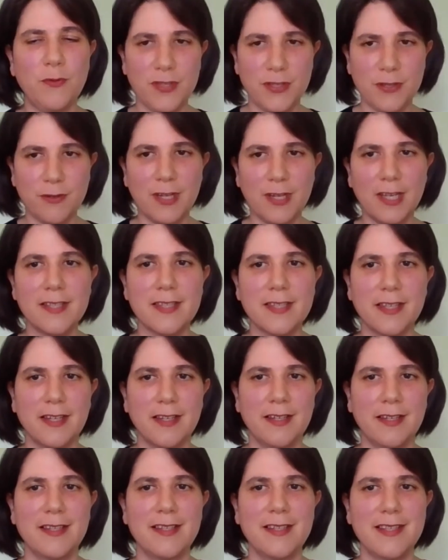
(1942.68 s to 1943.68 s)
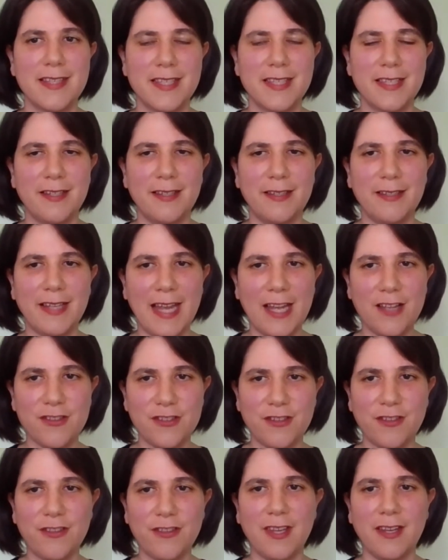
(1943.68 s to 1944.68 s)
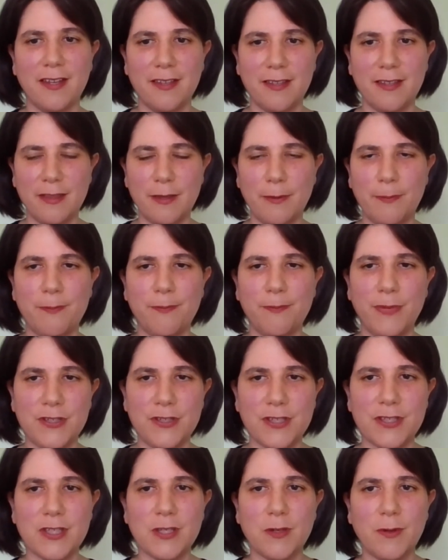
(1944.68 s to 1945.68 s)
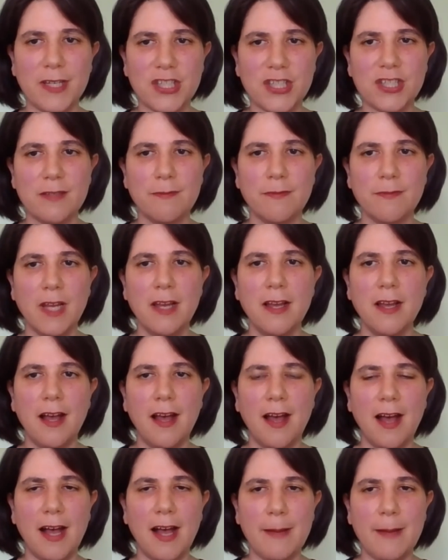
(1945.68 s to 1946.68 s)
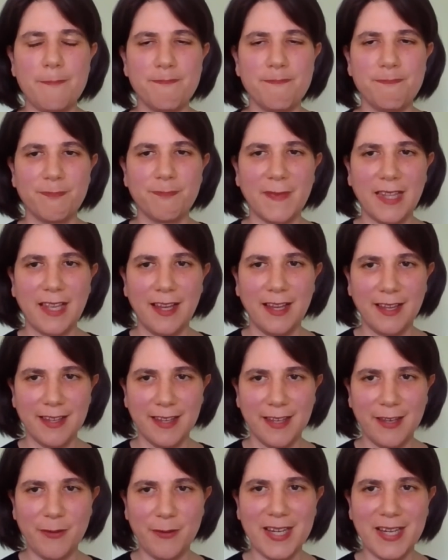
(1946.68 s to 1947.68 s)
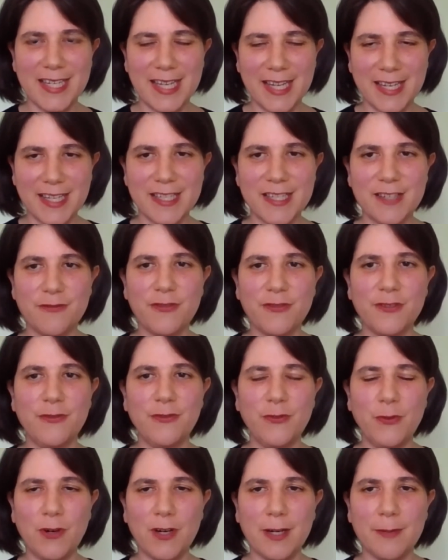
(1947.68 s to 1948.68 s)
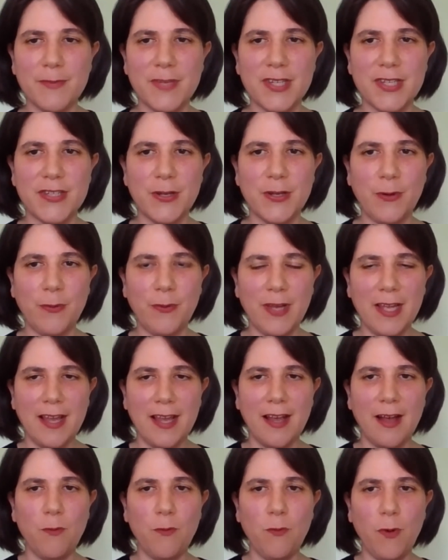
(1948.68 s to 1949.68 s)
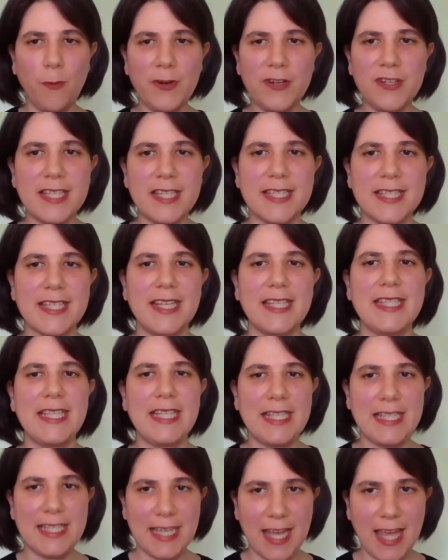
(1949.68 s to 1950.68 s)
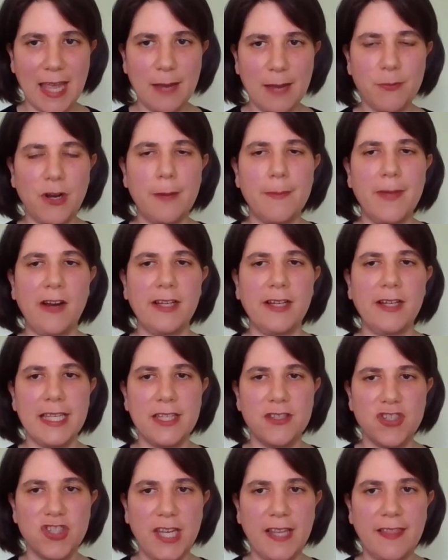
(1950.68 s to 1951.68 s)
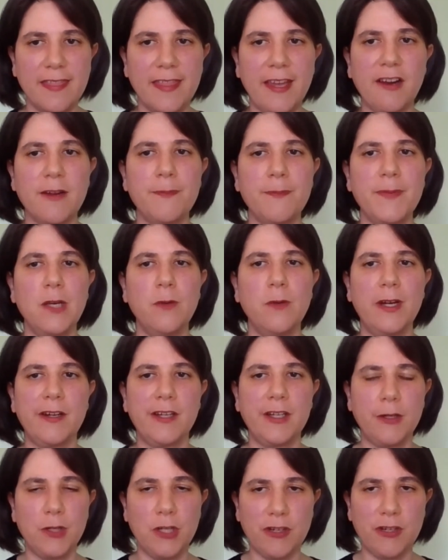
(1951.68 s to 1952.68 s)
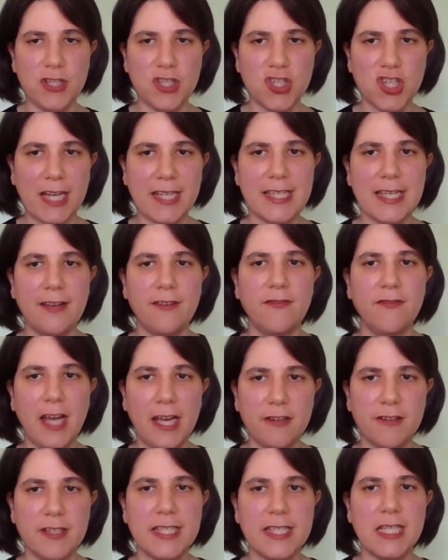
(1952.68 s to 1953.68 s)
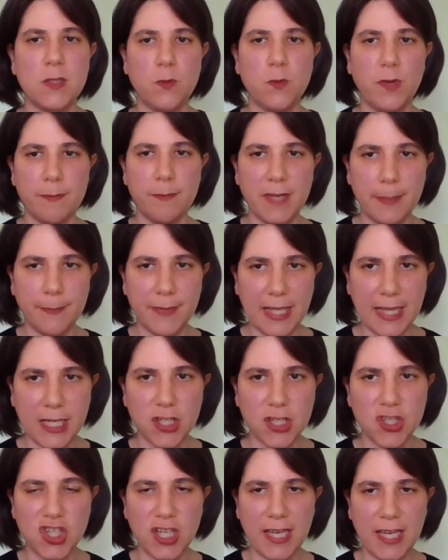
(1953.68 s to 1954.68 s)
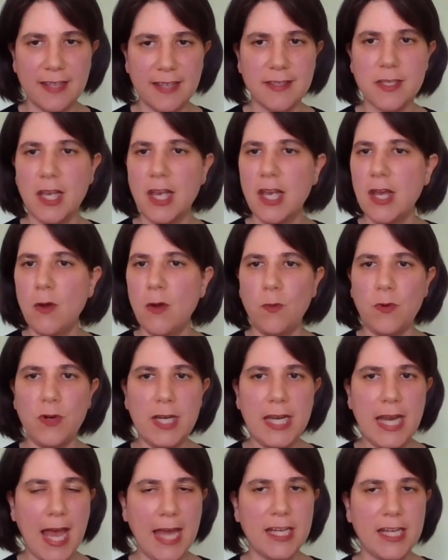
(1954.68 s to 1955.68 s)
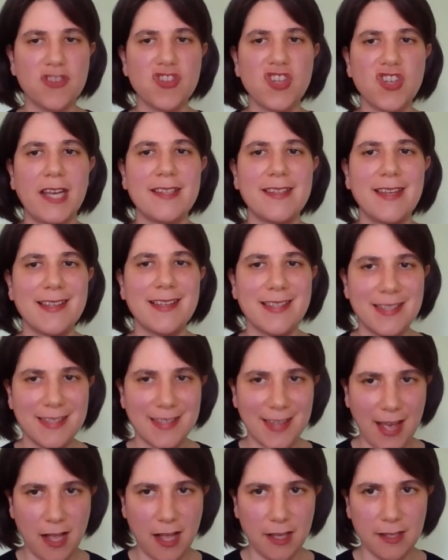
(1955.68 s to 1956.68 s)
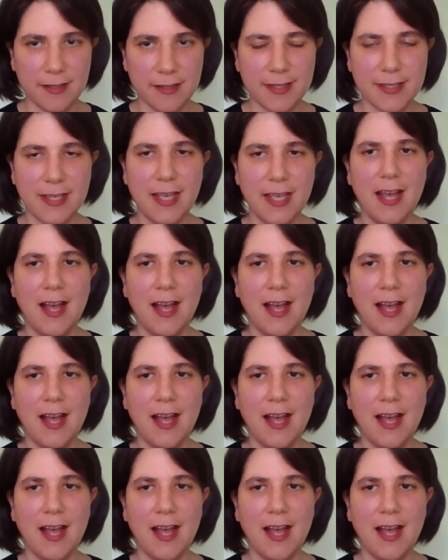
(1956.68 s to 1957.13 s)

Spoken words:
to answer the person's question, in a different form. So what we're discussing today primarily is gene therapy, where you're injecting viruses with manipulated genes. We're not injecting cells.